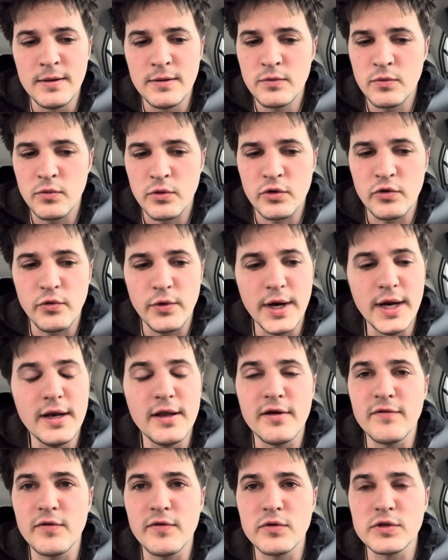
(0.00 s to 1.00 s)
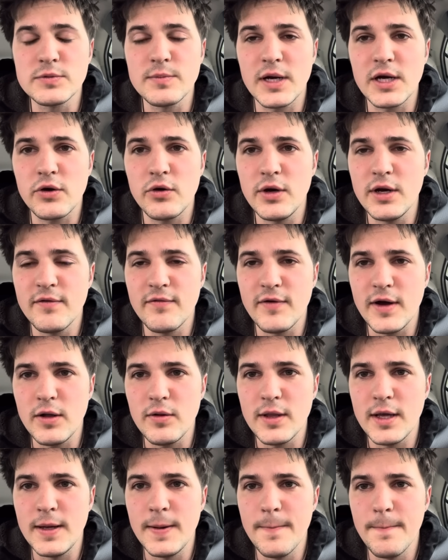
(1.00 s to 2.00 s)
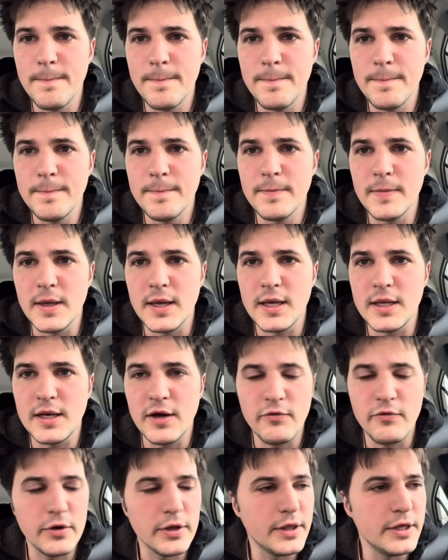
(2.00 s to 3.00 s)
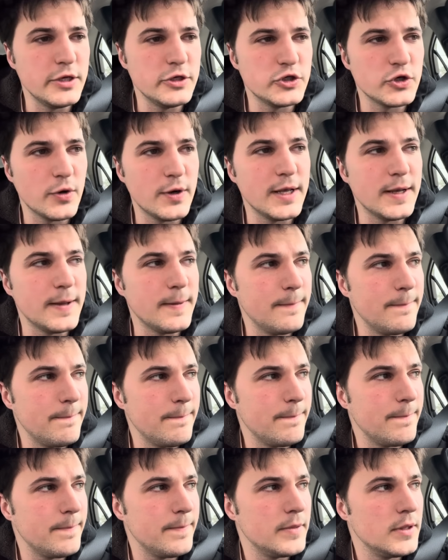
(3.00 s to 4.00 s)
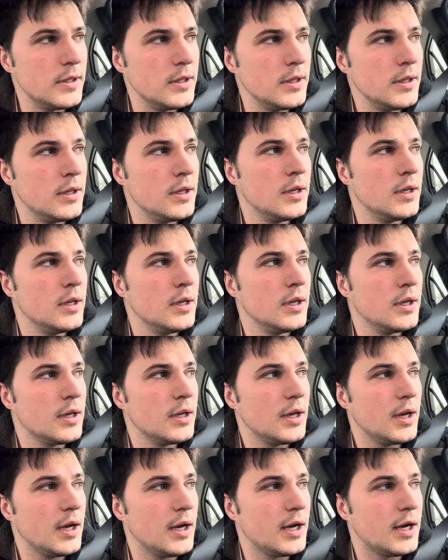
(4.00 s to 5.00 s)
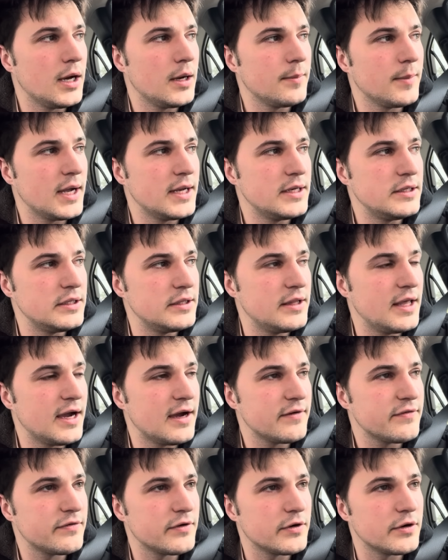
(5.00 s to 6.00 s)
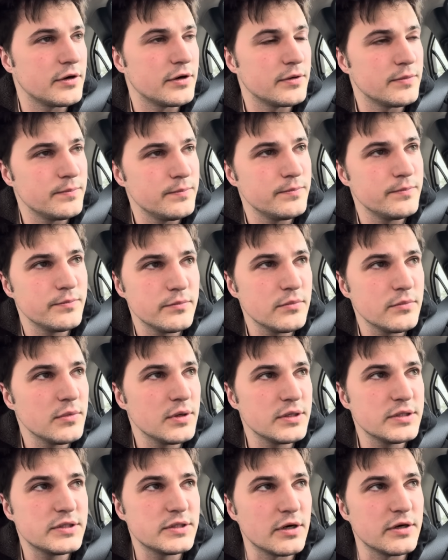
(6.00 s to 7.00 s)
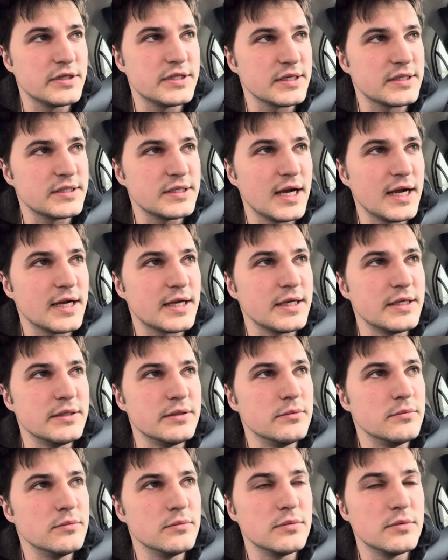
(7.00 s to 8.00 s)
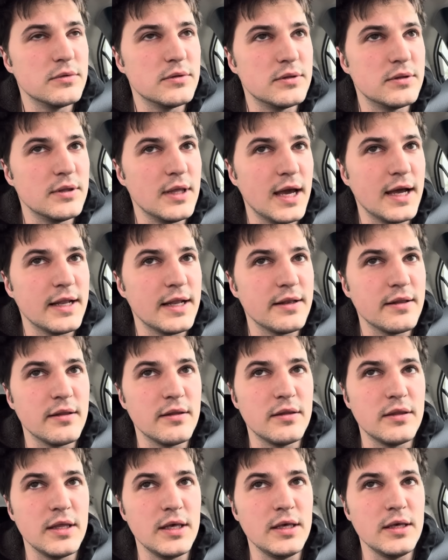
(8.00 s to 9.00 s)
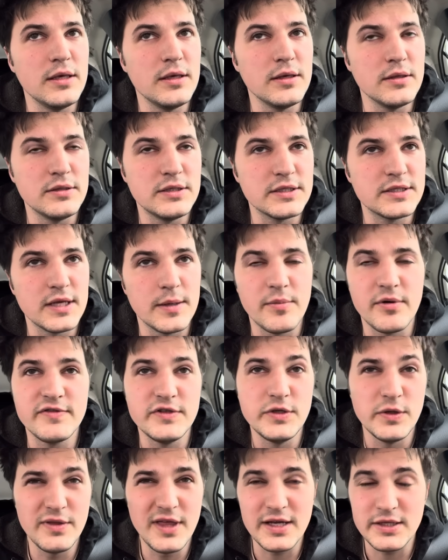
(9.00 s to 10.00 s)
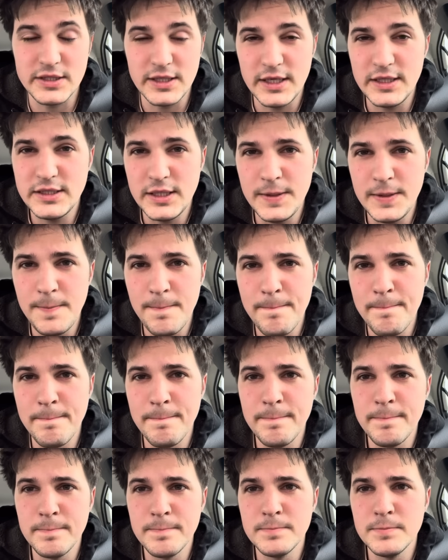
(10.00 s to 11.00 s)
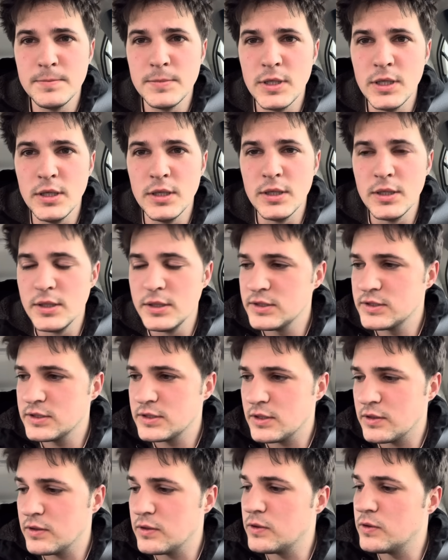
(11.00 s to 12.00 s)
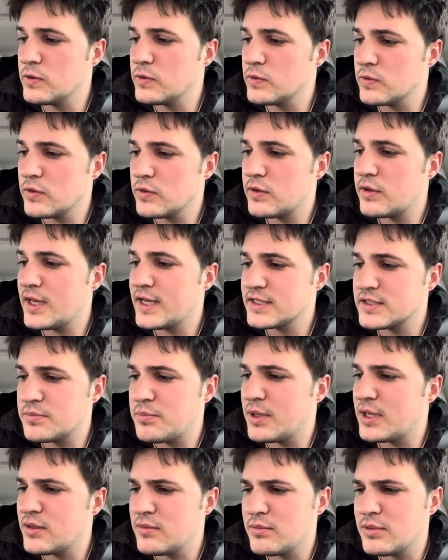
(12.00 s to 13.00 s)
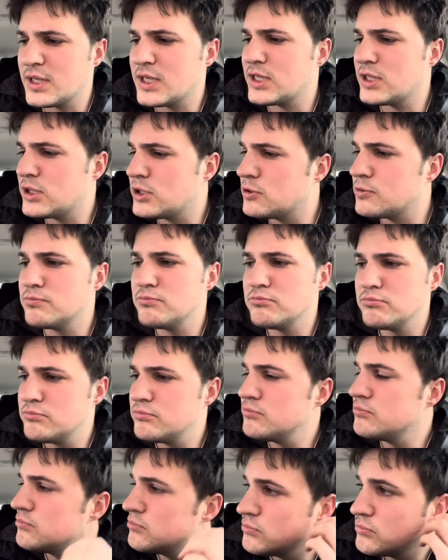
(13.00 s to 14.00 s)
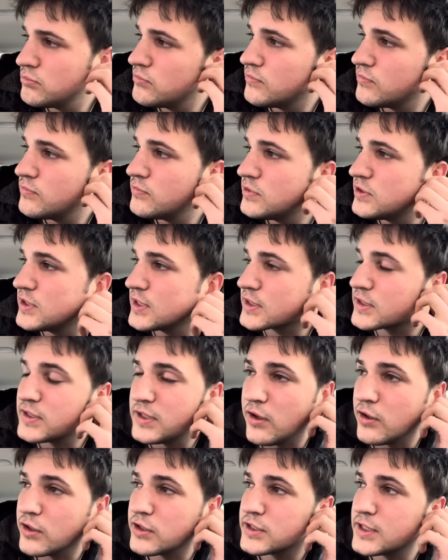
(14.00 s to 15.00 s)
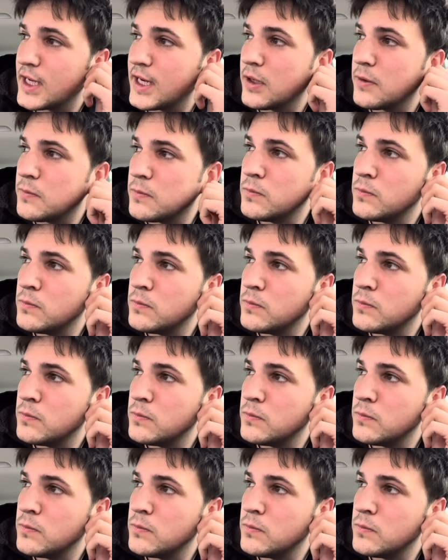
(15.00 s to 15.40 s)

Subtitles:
were creative. It was my creative outlet, and I really enjoyed it. I did that start TikTok at the December of 2018. So that's been about 6 years now.